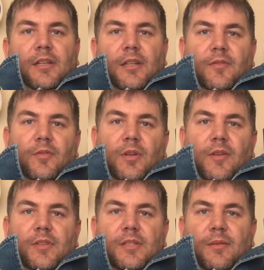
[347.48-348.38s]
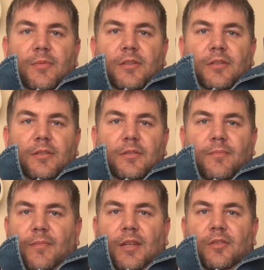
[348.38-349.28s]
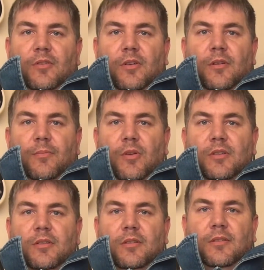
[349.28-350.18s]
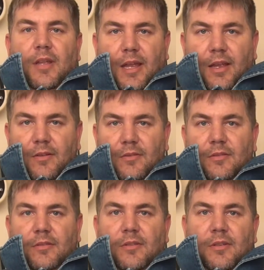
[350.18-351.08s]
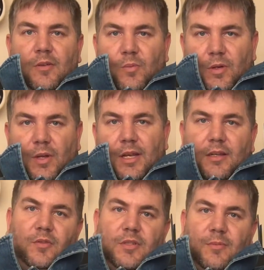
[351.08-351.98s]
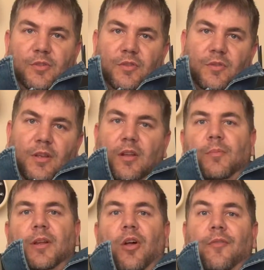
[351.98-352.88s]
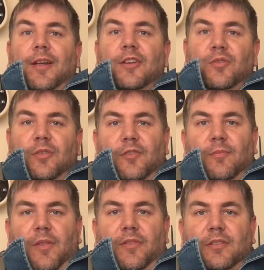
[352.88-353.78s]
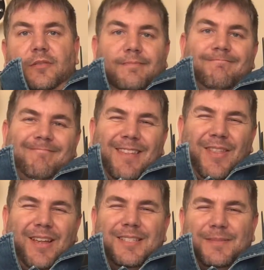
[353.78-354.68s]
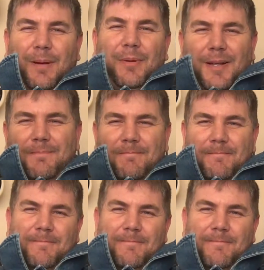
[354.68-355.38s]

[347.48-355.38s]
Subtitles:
If you're having summer, you are a bastard, and we're heading into summer soon, and I'll be laughing at you in a few months. Thanks, bye bye.